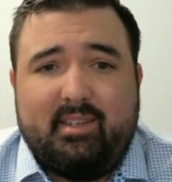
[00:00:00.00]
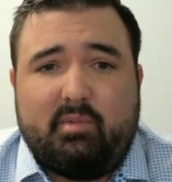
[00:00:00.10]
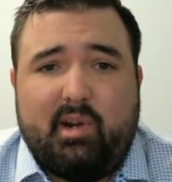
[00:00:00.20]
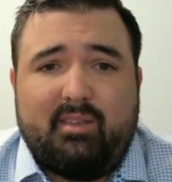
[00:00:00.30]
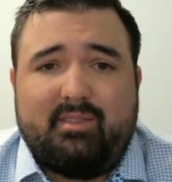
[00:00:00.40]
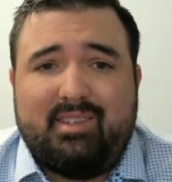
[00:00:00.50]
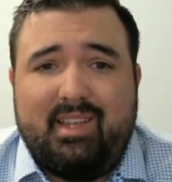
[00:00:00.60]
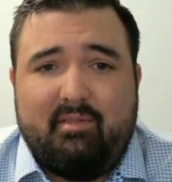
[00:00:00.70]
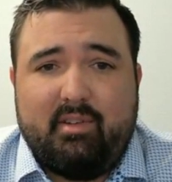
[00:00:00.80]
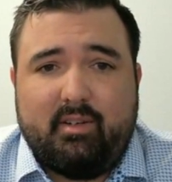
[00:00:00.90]
this process
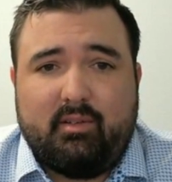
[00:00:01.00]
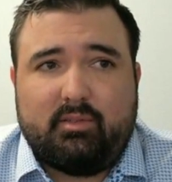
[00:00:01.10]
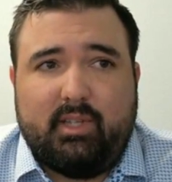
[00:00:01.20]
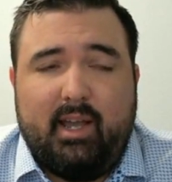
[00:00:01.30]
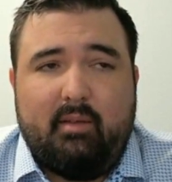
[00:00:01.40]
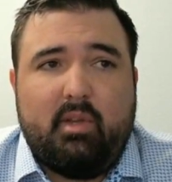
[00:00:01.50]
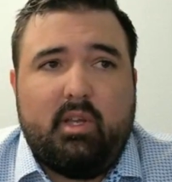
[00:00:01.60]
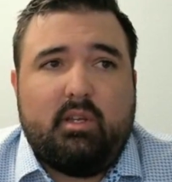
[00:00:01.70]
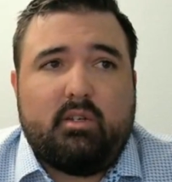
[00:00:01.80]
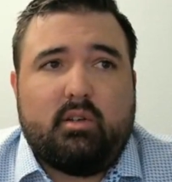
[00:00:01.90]
every single time.
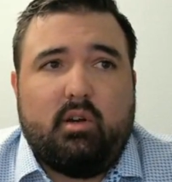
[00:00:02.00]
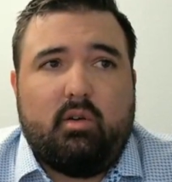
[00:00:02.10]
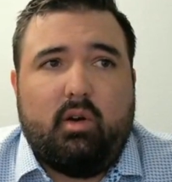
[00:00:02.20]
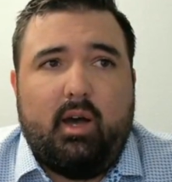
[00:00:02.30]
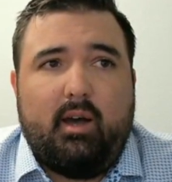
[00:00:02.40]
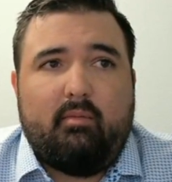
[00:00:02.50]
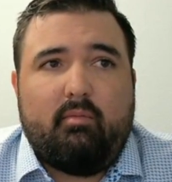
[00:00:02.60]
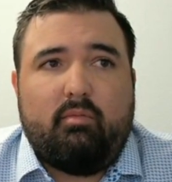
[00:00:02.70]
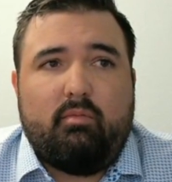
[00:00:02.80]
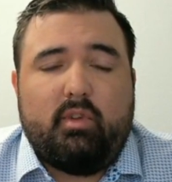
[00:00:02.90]

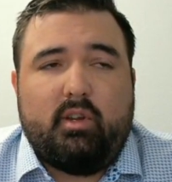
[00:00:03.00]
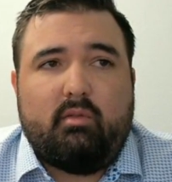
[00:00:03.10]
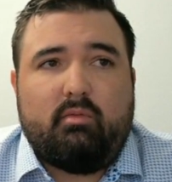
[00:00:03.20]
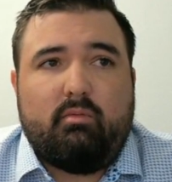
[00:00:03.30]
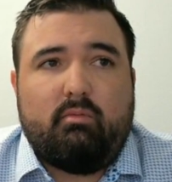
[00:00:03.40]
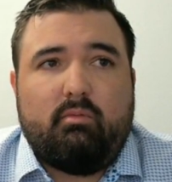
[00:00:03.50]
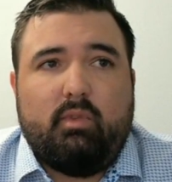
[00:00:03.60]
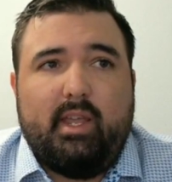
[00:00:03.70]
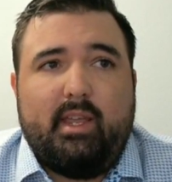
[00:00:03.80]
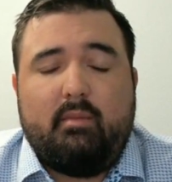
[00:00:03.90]
So,
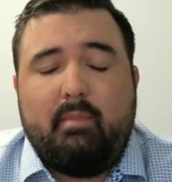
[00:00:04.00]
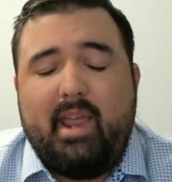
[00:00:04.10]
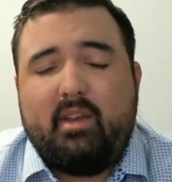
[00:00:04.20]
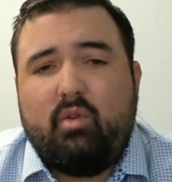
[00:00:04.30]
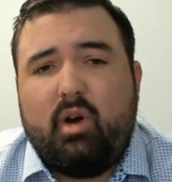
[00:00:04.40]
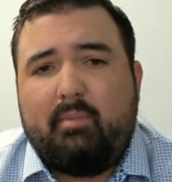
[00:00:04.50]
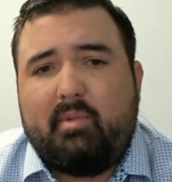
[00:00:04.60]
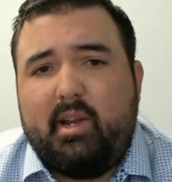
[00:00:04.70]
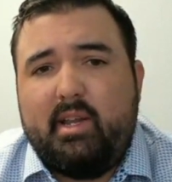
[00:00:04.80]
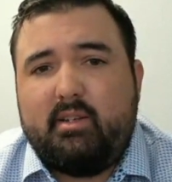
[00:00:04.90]
in a manual
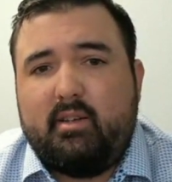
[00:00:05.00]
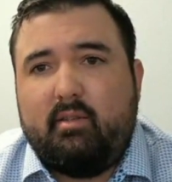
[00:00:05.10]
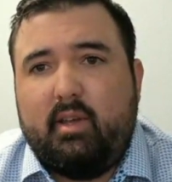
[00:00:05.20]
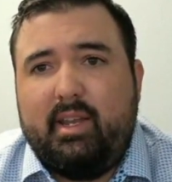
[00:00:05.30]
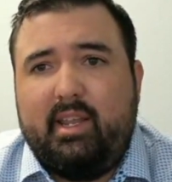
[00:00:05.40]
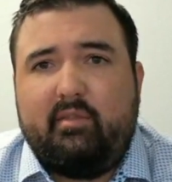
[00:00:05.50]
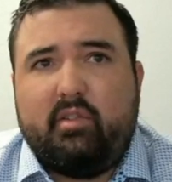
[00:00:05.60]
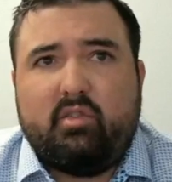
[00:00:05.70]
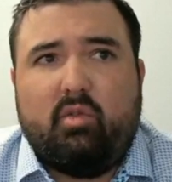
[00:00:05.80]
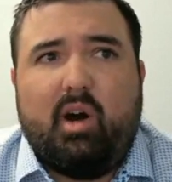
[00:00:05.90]
operation, an
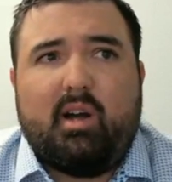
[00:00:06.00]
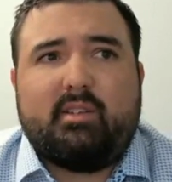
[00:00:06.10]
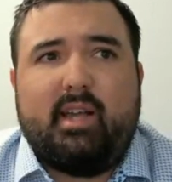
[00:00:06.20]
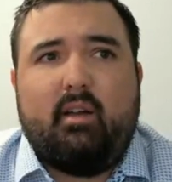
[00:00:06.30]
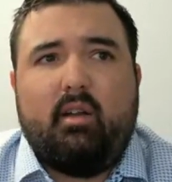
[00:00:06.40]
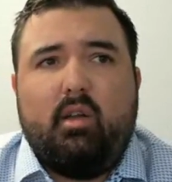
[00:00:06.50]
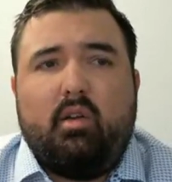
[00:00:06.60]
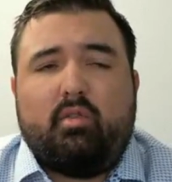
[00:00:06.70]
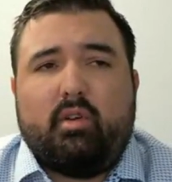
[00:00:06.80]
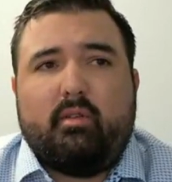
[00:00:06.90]
individual walks out,
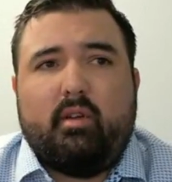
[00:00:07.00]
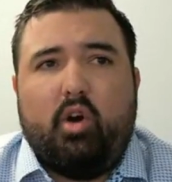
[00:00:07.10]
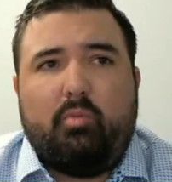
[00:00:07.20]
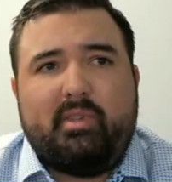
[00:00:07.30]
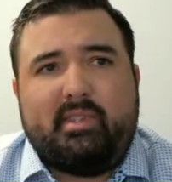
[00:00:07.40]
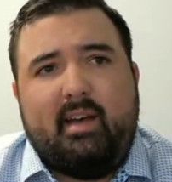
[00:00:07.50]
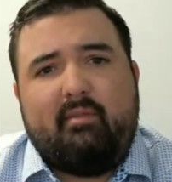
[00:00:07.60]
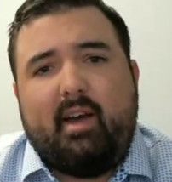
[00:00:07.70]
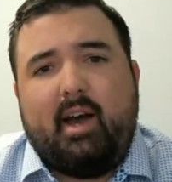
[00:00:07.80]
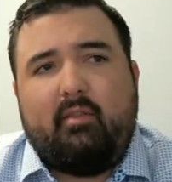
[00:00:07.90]
opens
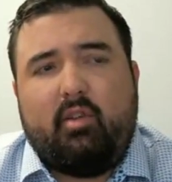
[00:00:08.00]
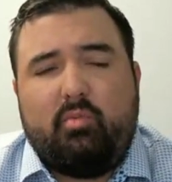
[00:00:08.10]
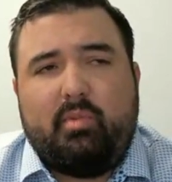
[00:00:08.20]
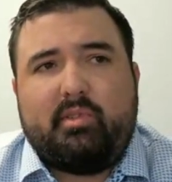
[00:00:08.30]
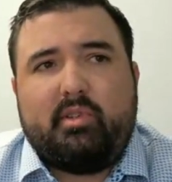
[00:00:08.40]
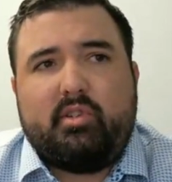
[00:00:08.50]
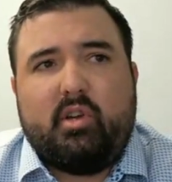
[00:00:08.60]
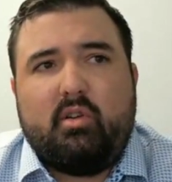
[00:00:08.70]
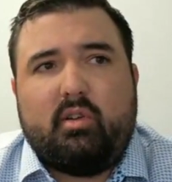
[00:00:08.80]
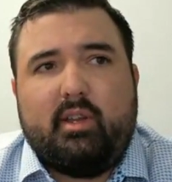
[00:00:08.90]
that valve, opens a
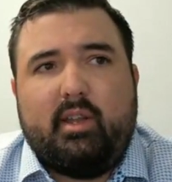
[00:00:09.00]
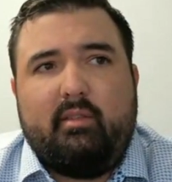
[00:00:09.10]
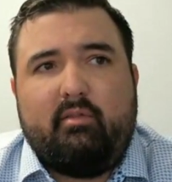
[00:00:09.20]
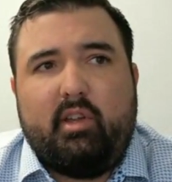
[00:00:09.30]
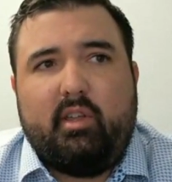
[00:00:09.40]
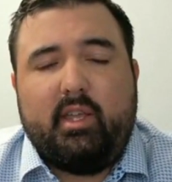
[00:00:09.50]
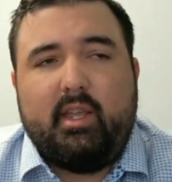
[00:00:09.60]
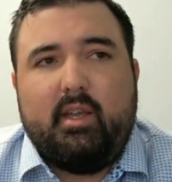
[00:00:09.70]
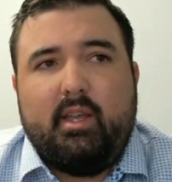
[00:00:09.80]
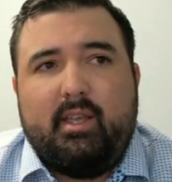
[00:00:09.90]
choke, and really
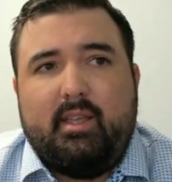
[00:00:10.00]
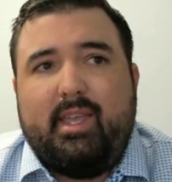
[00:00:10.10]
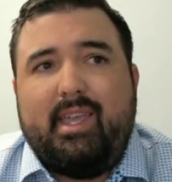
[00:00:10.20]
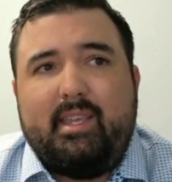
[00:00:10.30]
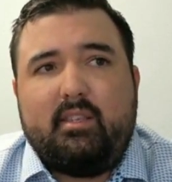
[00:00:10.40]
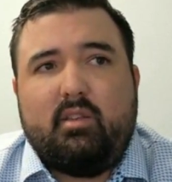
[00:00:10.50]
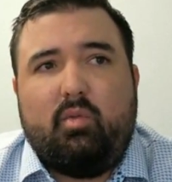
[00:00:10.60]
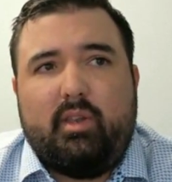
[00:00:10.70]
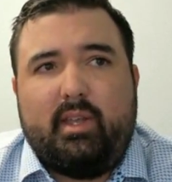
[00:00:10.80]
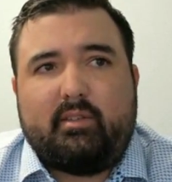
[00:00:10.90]
he's the
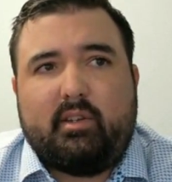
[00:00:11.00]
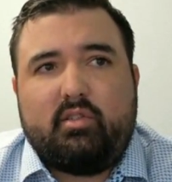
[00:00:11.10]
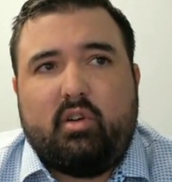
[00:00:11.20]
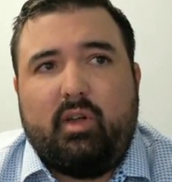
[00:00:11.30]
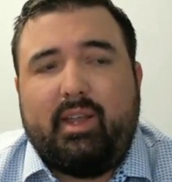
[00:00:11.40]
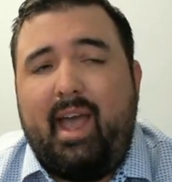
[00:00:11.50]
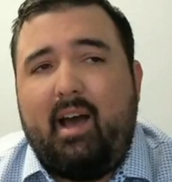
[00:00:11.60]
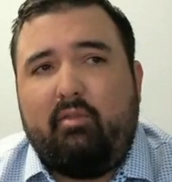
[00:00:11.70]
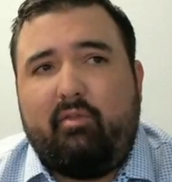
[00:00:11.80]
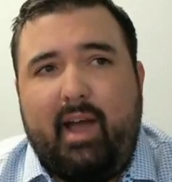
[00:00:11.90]
one that's controlling
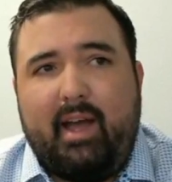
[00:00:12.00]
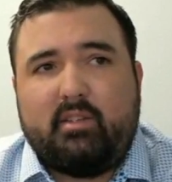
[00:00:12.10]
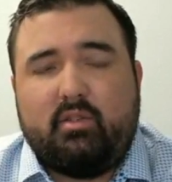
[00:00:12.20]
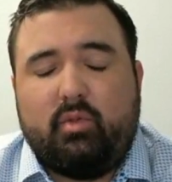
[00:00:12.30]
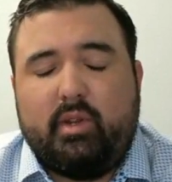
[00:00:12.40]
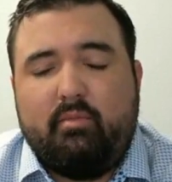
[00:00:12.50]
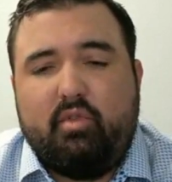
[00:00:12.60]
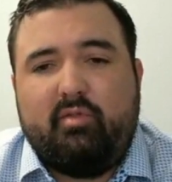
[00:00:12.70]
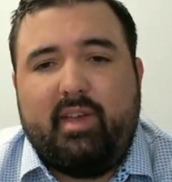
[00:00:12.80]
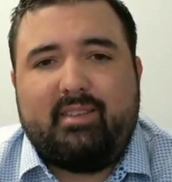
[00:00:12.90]
how fast do we
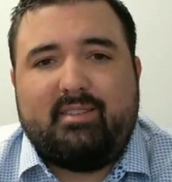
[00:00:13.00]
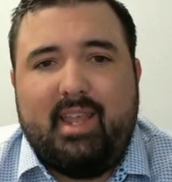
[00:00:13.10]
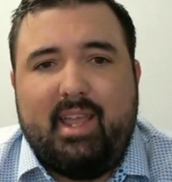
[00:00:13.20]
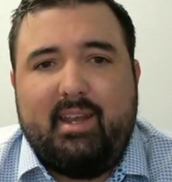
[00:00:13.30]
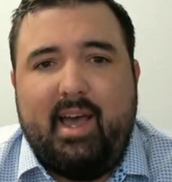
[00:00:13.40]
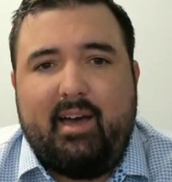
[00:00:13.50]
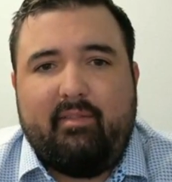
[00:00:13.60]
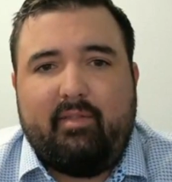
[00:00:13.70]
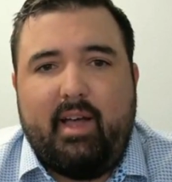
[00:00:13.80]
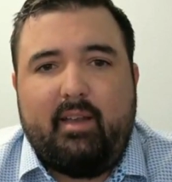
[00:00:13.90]
move that sand out
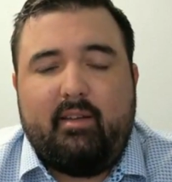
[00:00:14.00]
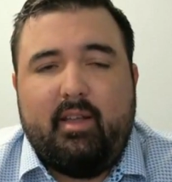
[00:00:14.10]
of that